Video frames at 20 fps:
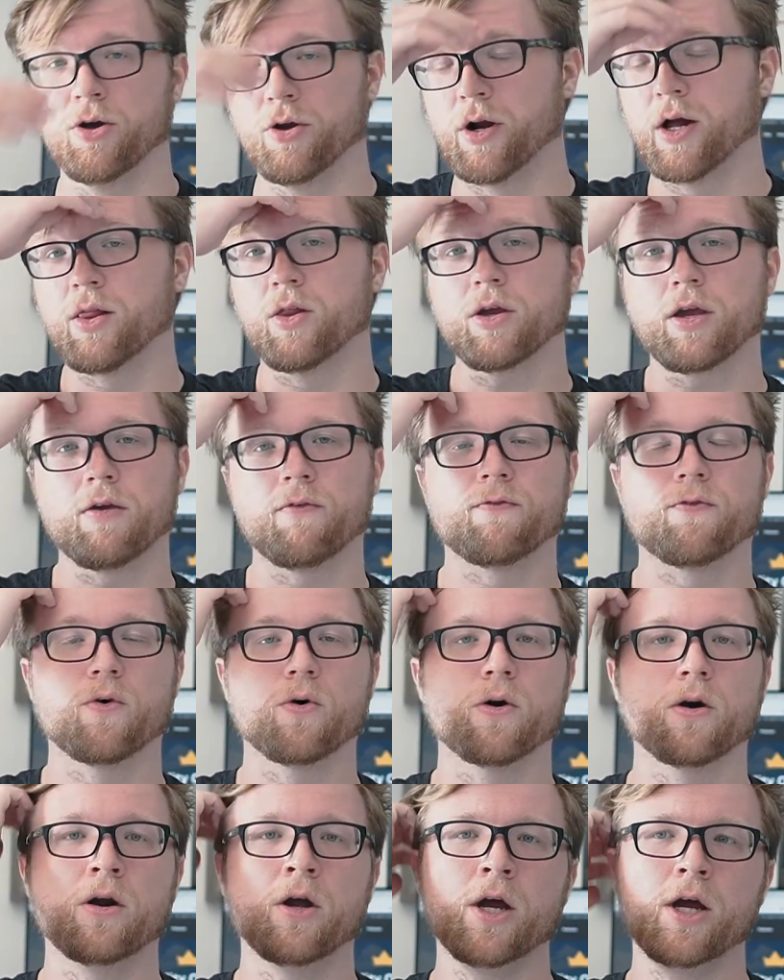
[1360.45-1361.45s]
You're not looking
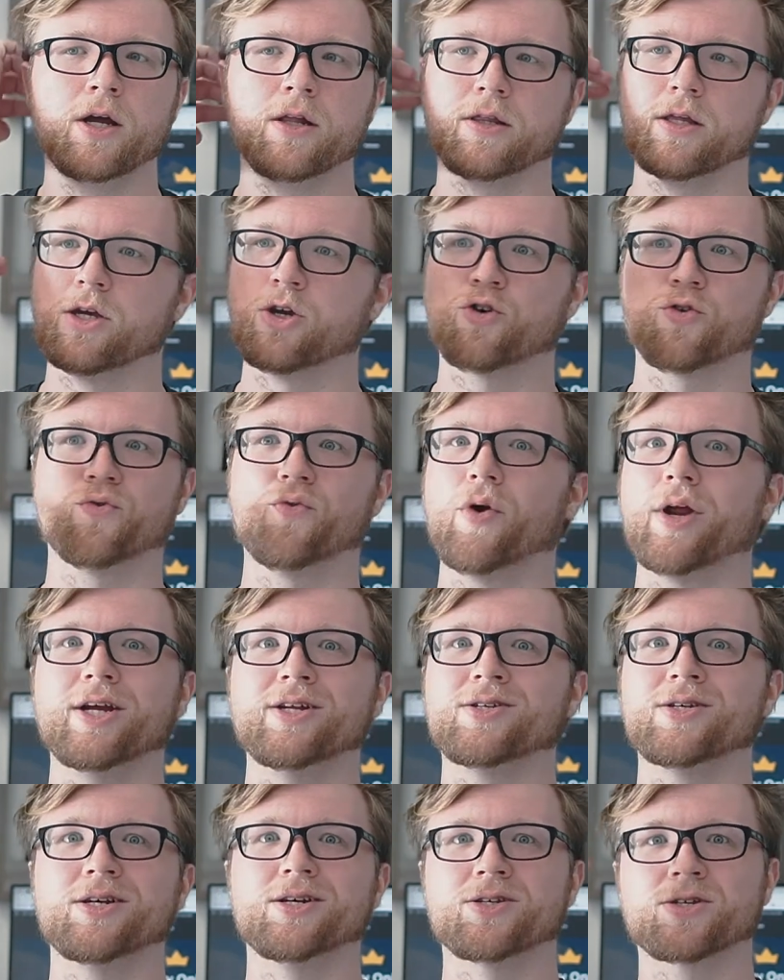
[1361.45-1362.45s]
for the
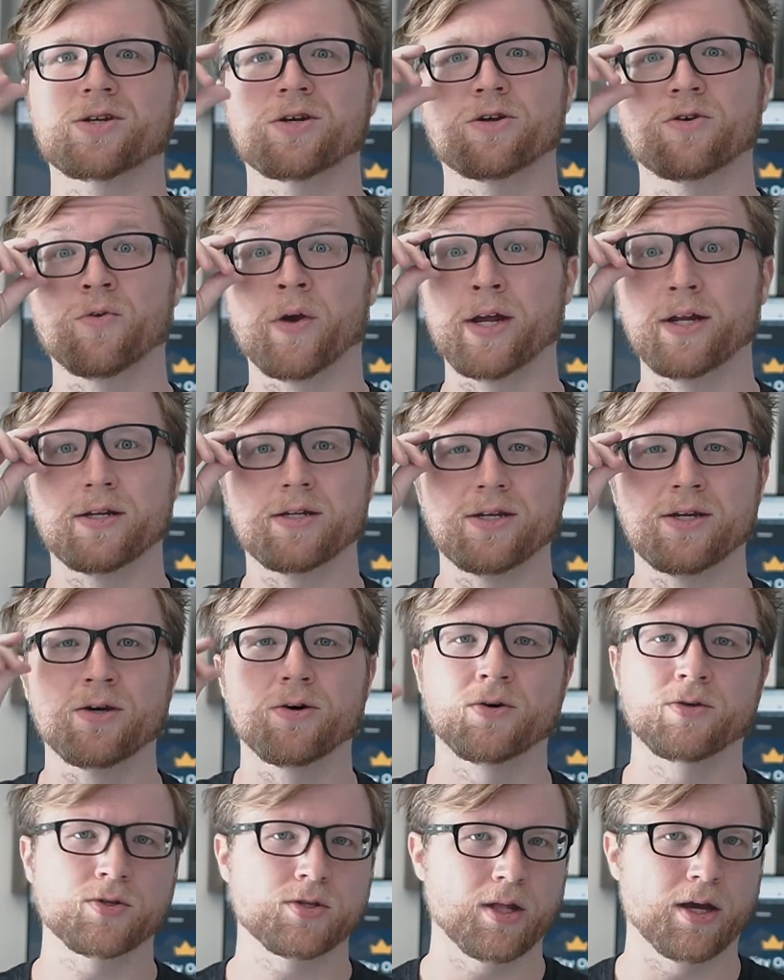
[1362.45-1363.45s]
craziest great
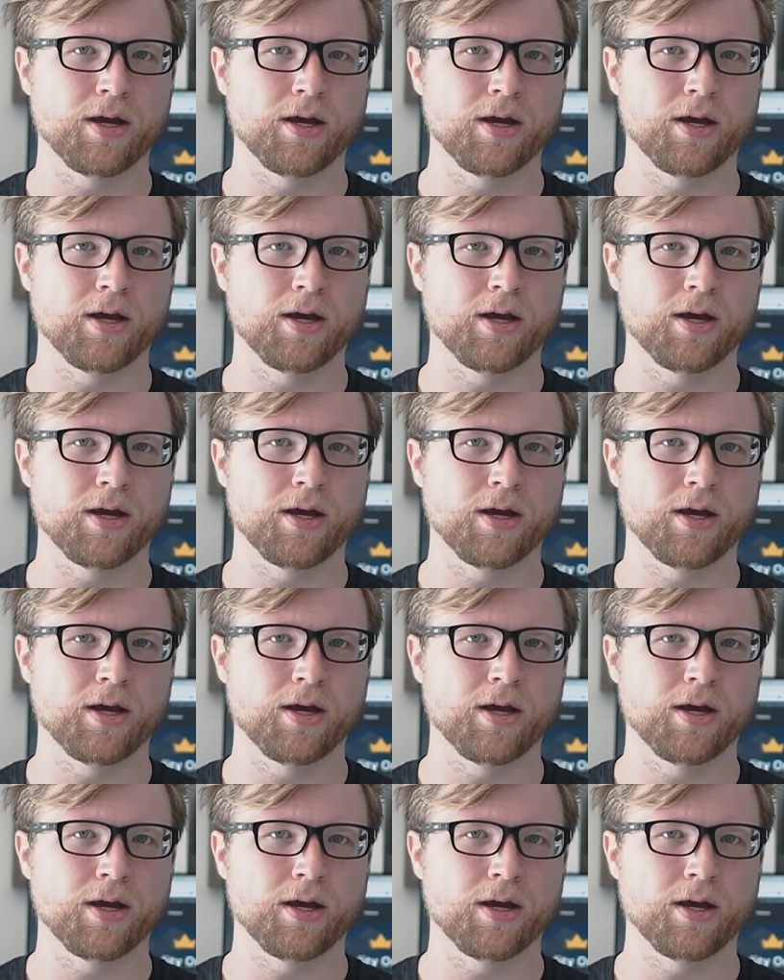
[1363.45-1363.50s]
deals.